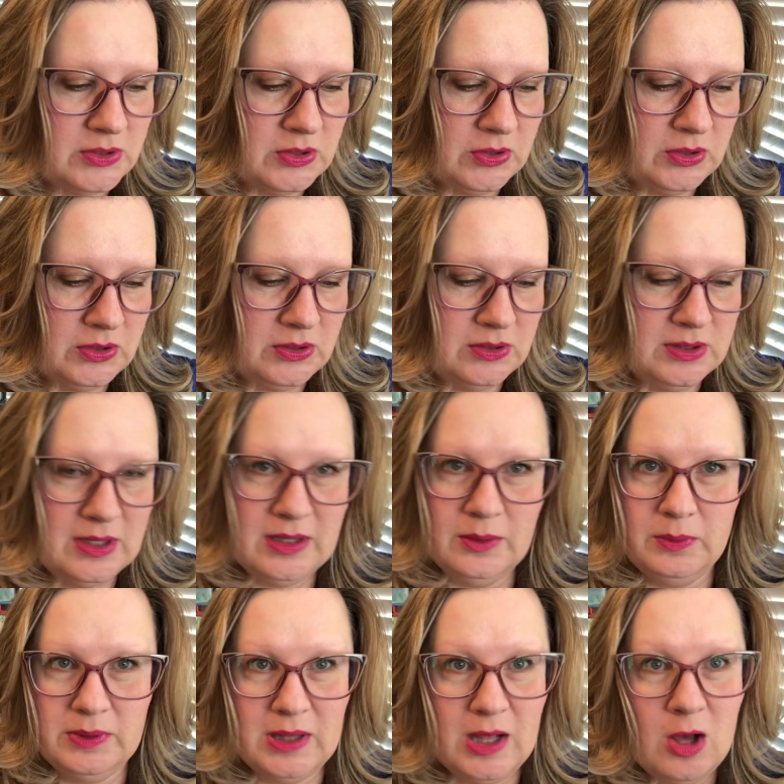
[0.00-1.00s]
You could knit it
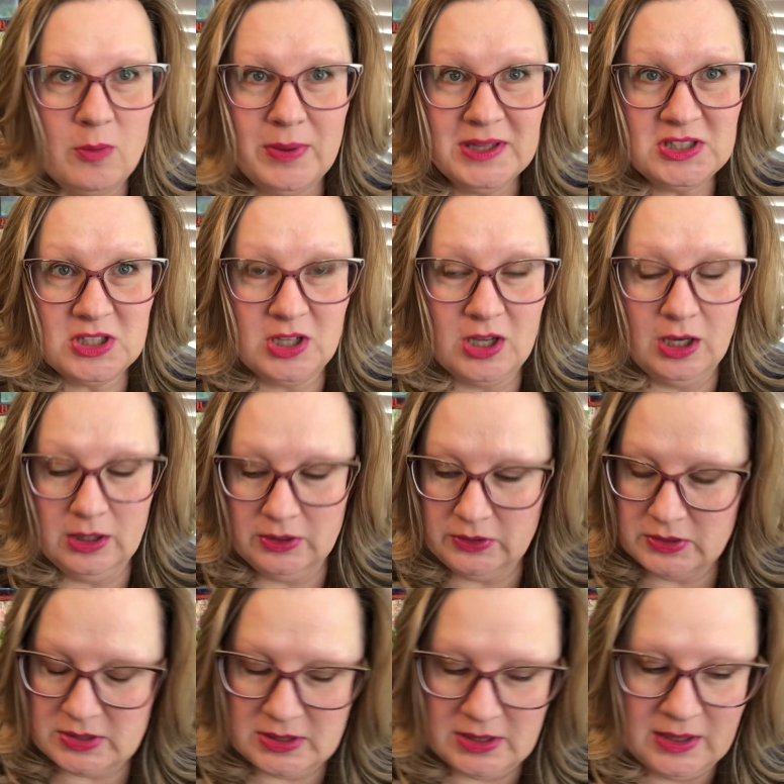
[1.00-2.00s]
with a whole bunch of
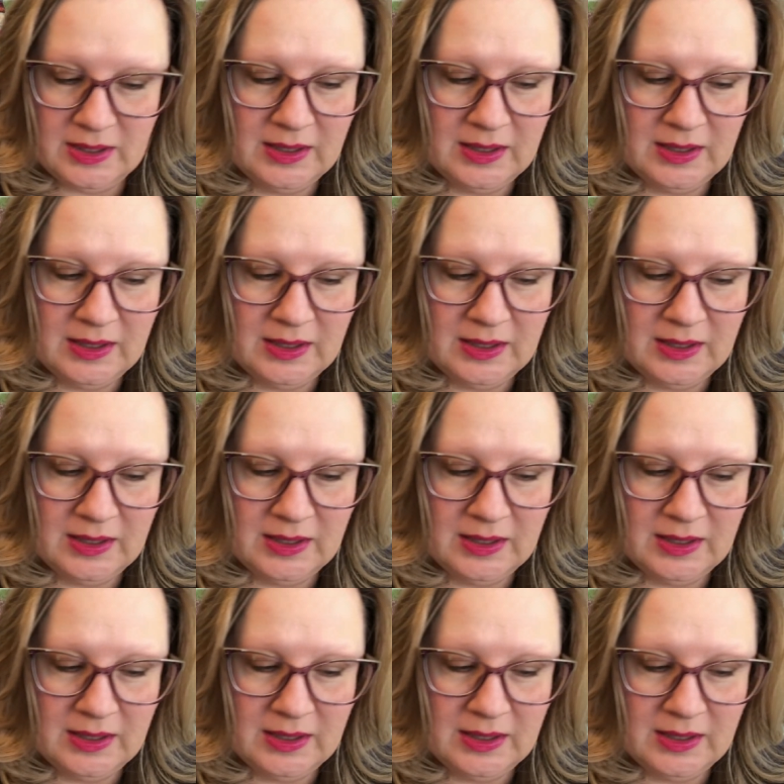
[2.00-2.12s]
colors.